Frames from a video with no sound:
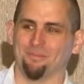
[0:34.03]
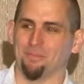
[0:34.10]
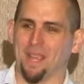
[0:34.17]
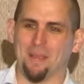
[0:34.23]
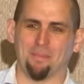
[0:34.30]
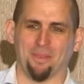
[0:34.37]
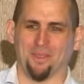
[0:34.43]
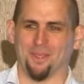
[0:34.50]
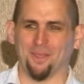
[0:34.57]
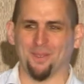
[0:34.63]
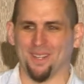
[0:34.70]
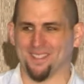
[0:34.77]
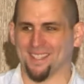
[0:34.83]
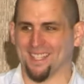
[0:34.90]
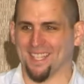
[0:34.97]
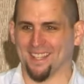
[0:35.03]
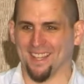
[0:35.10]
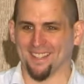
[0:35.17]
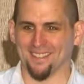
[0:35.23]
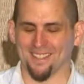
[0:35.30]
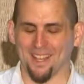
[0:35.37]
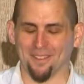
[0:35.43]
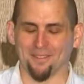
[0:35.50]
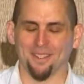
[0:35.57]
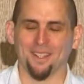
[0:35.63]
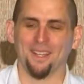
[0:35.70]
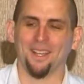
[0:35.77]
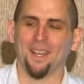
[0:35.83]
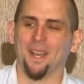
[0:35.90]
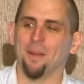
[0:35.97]
paper. Who wants any of that stuff?
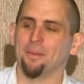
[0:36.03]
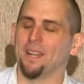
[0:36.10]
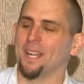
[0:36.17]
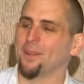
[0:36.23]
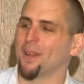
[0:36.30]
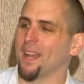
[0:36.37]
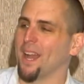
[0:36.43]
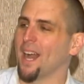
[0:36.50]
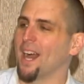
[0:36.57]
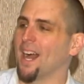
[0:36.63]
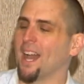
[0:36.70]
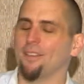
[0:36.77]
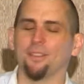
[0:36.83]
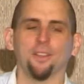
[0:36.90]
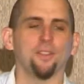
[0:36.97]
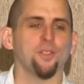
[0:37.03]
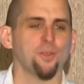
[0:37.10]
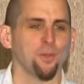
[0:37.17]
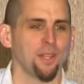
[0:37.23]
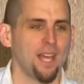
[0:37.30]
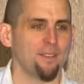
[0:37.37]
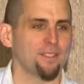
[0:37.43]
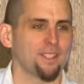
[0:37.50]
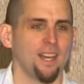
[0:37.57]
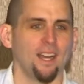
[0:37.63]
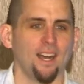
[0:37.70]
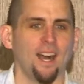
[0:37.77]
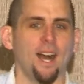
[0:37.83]
But anyway, I have an unusual lifestyle.